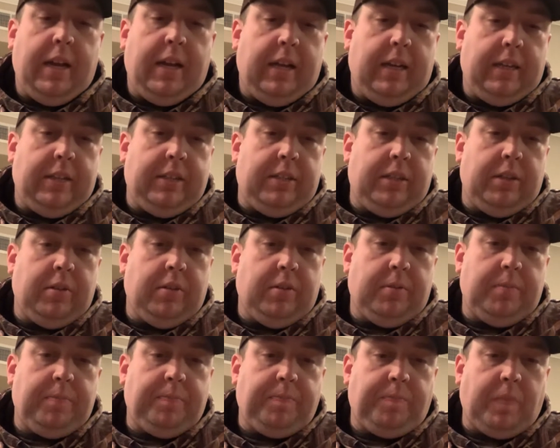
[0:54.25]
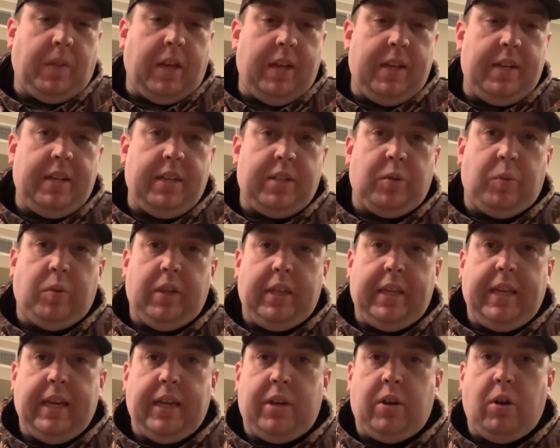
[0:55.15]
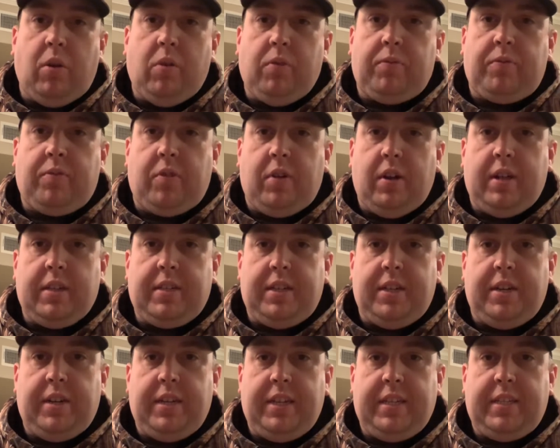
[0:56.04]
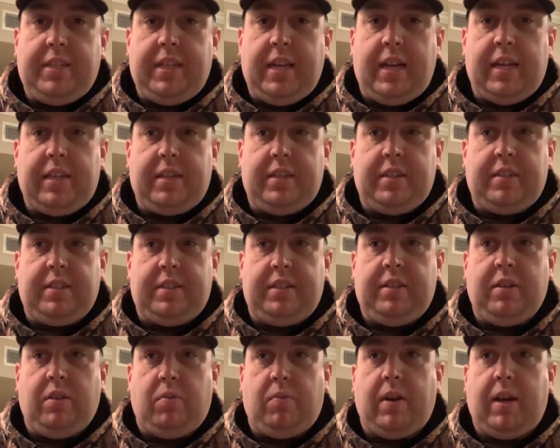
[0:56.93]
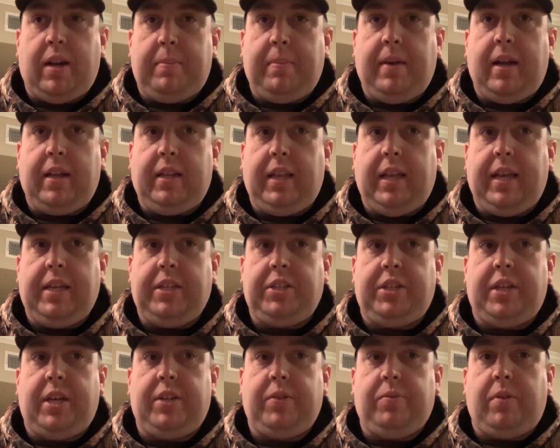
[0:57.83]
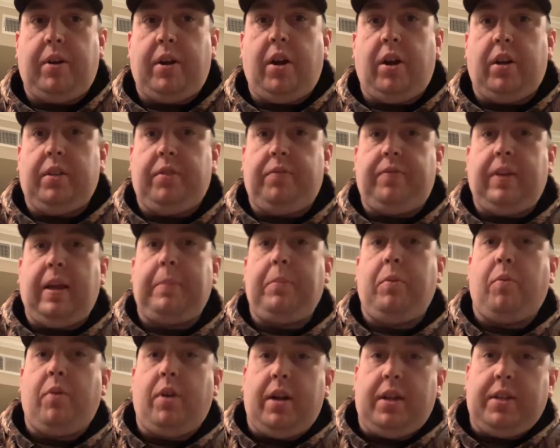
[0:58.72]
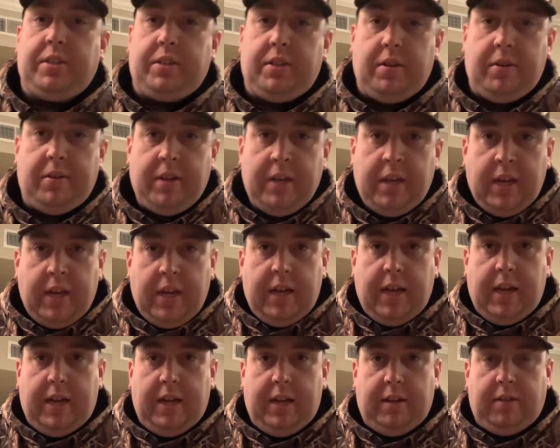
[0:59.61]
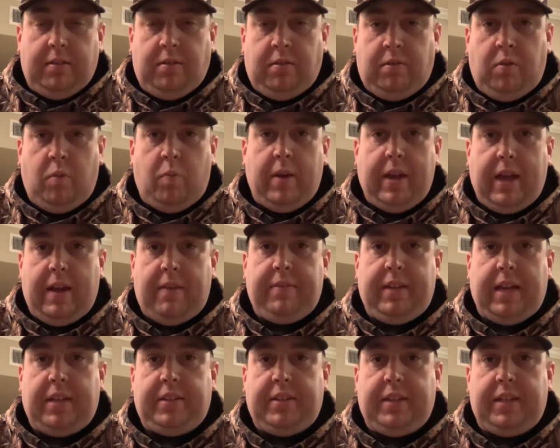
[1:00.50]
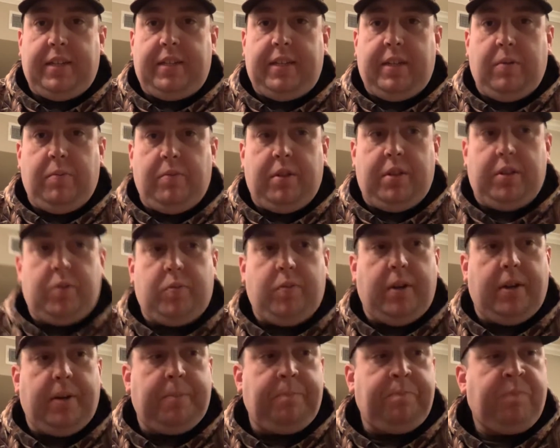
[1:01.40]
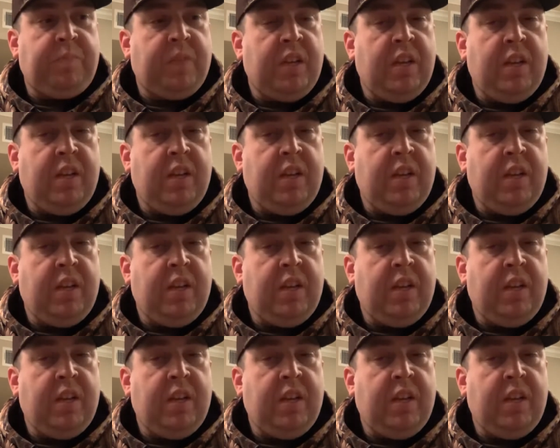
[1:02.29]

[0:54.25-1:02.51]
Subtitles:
So it doesn't really get cold for us here in East Texas until right about late January, early February. So we have that to contend with as well.